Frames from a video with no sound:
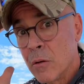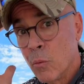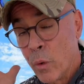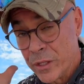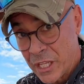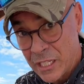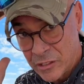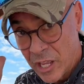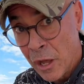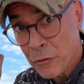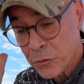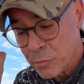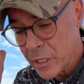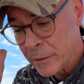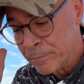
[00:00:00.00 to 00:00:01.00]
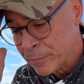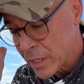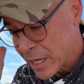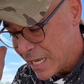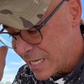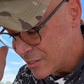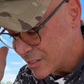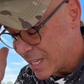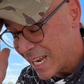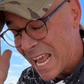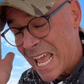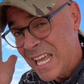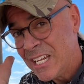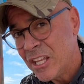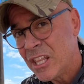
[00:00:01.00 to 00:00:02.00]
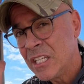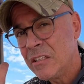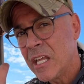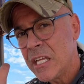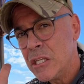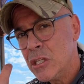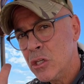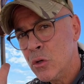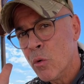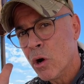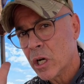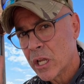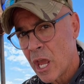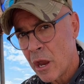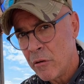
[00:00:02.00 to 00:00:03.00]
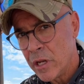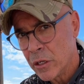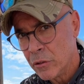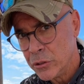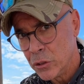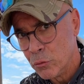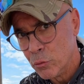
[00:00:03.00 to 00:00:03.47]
What that tells me is that anything that you are carrying on your